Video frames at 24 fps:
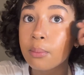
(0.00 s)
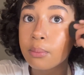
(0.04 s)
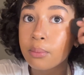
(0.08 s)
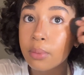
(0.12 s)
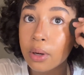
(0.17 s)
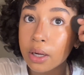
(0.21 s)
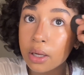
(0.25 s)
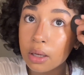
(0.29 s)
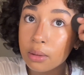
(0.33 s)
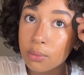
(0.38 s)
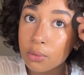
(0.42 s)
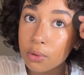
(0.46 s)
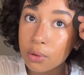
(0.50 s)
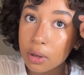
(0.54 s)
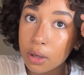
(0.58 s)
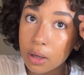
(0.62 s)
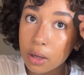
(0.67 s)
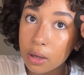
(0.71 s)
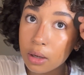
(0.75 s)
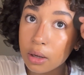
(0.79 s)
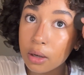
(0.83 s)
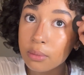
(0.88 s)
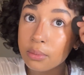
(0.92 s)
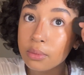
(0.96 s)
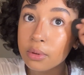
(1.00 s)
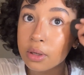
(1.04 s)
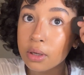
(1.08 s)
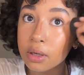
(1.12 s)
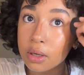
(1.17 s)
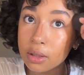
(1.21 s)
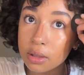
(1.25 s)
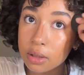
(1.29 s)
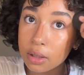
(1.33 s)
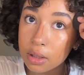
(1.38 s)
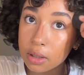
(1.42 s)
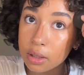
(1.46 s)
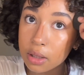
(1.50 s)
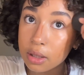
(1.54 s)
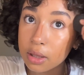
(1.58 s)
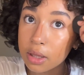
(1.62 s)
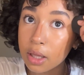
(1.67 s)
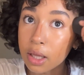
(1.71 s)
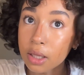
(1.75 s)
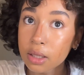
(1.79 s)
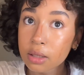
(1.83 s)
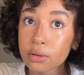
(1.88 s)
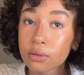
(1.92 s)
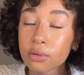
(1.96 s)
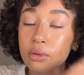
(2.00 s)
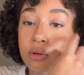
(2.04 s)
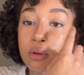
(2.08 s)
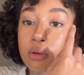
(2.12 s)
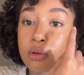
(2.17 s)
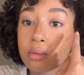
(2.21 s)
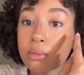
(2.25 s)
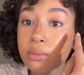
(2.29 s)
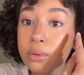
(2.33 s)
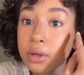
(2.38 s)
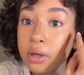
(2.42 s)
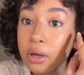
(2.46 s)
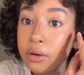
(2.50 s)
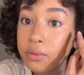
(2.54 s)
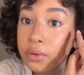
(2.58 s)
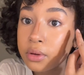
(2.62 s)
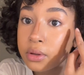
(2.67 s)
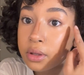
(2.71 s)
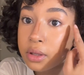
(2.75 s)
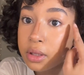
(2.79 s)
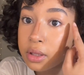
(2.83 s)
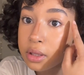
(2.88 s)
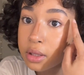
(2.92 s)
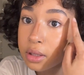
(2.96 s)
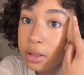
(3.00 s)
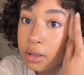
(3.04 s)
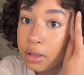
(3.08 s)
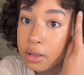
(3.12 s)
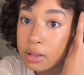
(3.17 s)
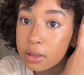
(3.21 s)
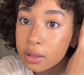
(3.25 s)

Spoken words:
bring it more up, because then that little whatever this is,